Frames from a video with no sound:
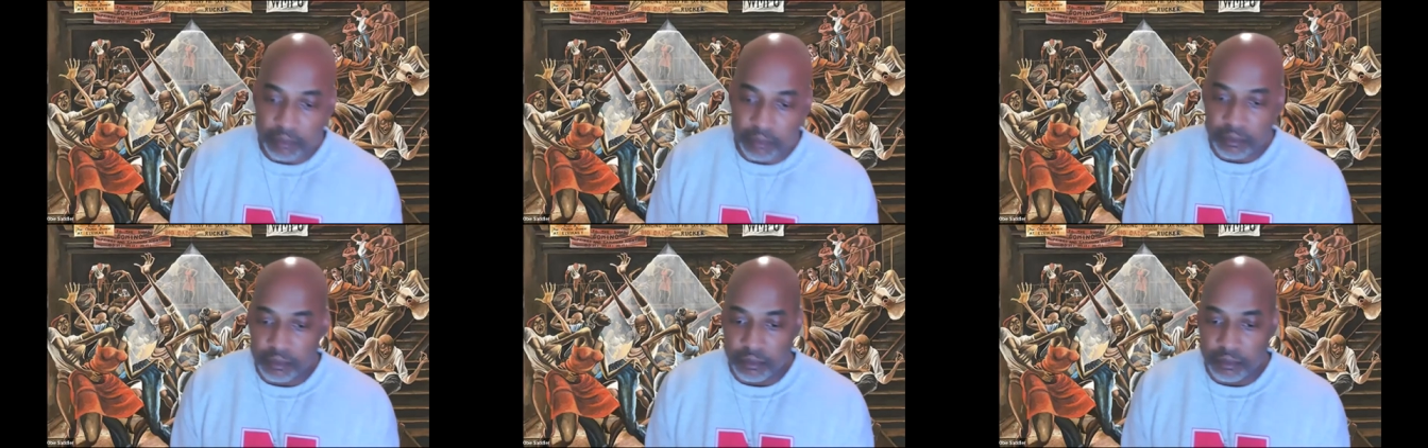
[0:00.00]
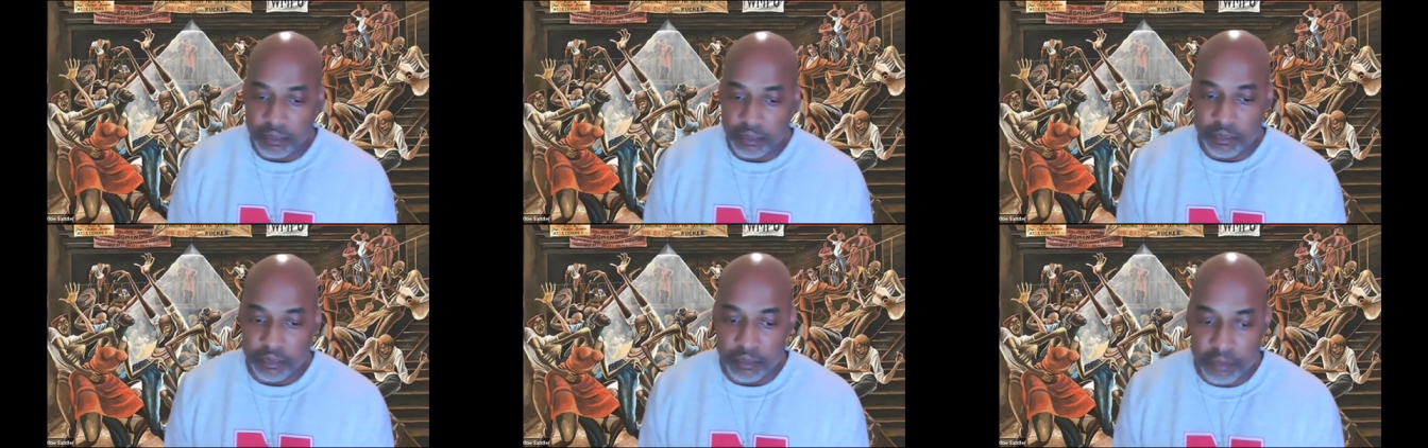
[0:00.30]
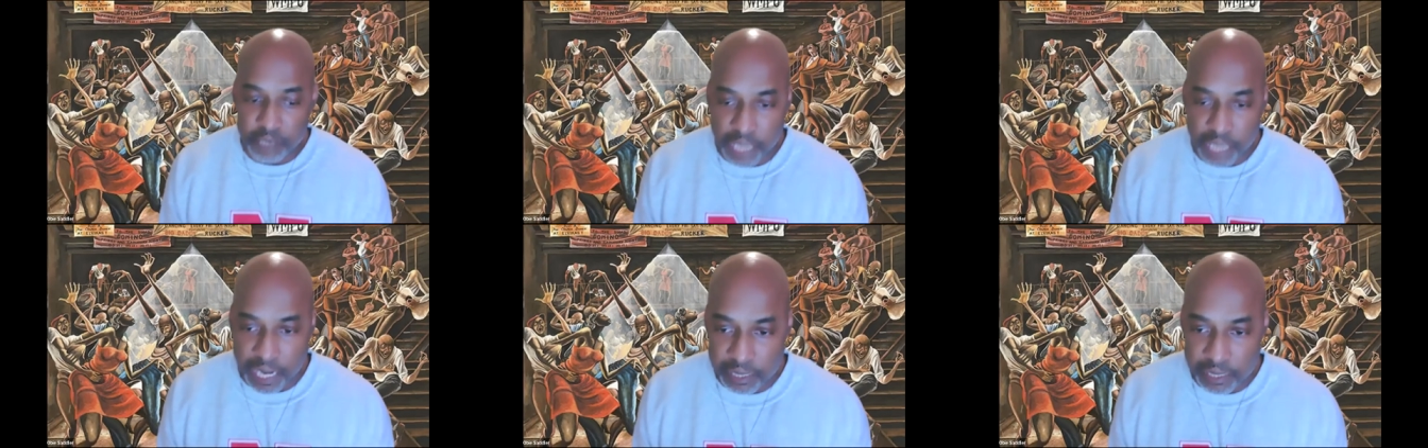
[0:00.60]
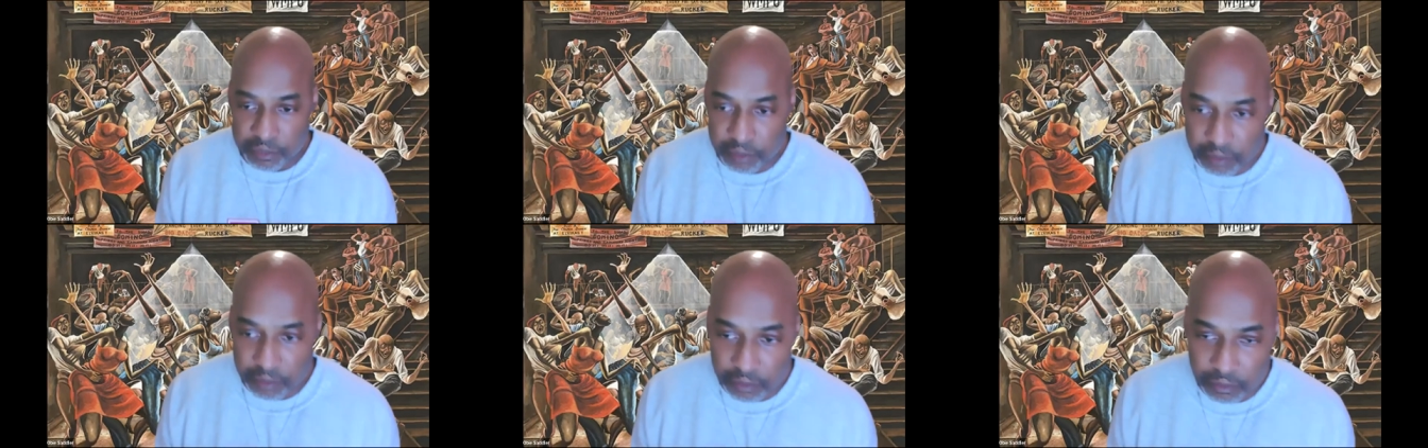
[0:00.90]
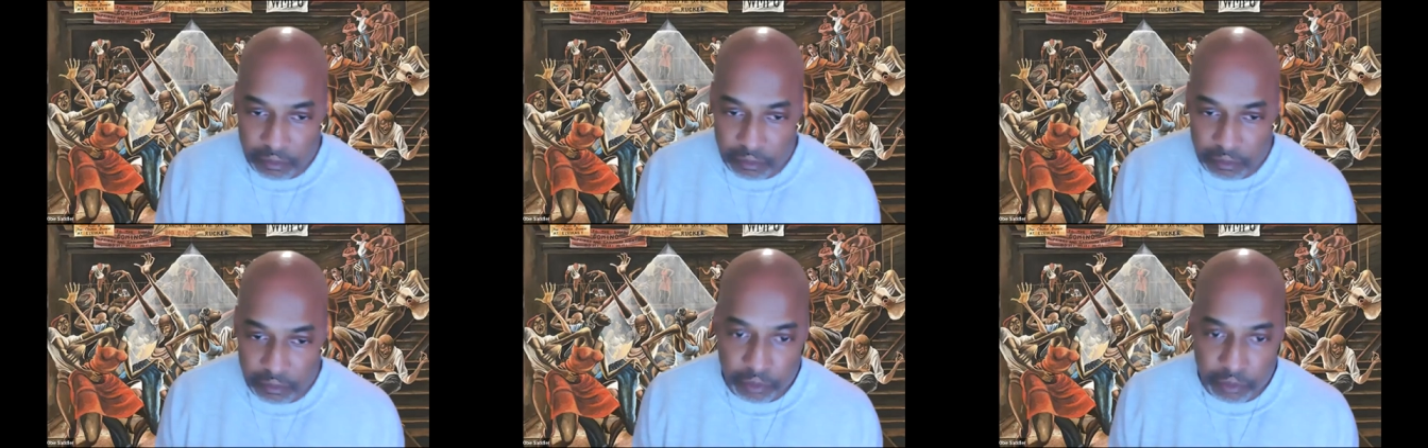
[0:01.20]
Lyndon Johnson,
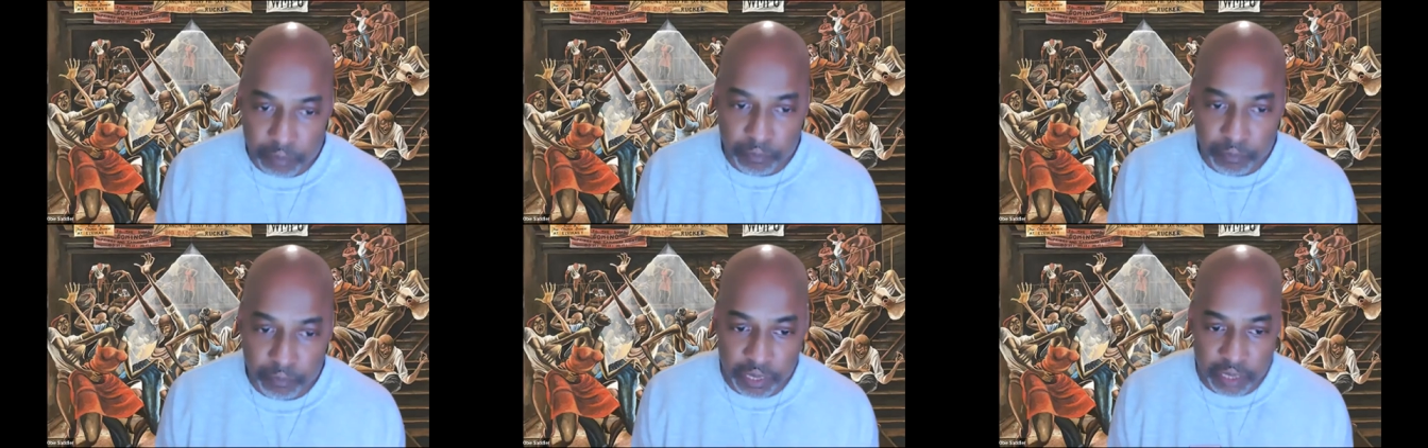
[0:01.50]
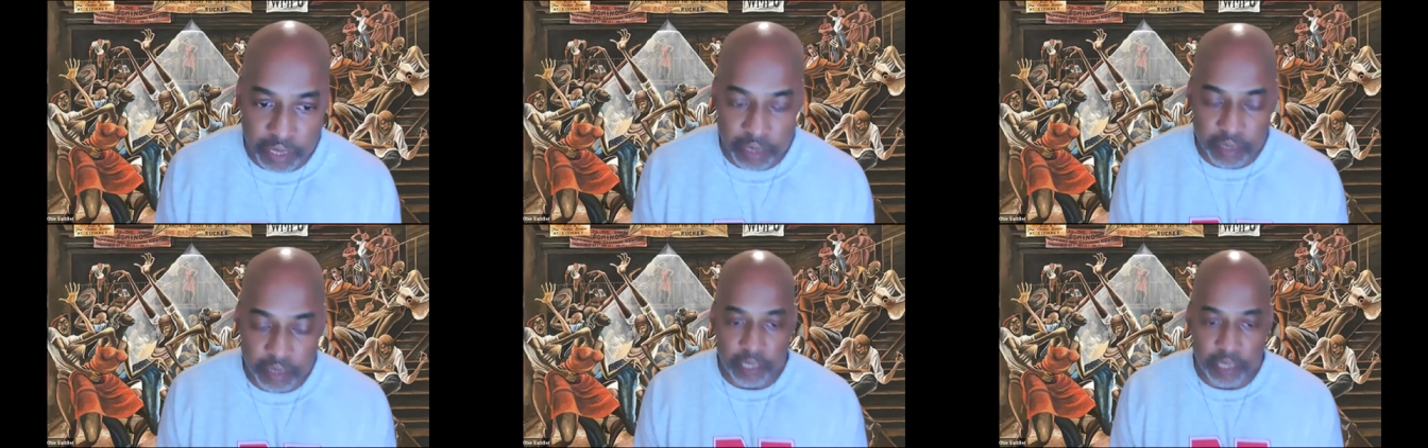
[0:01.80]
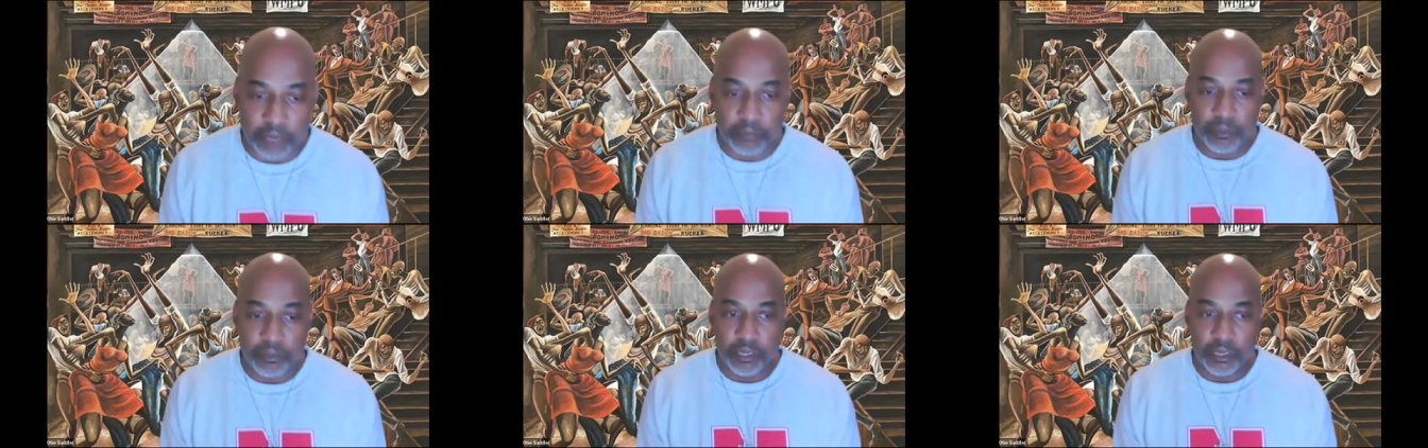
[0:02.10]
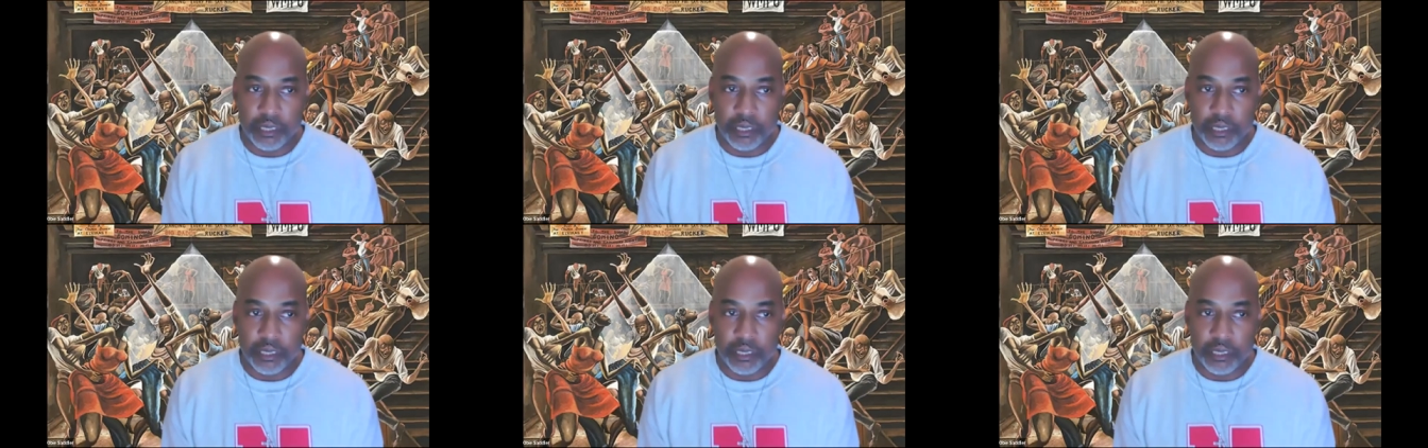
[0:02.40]
he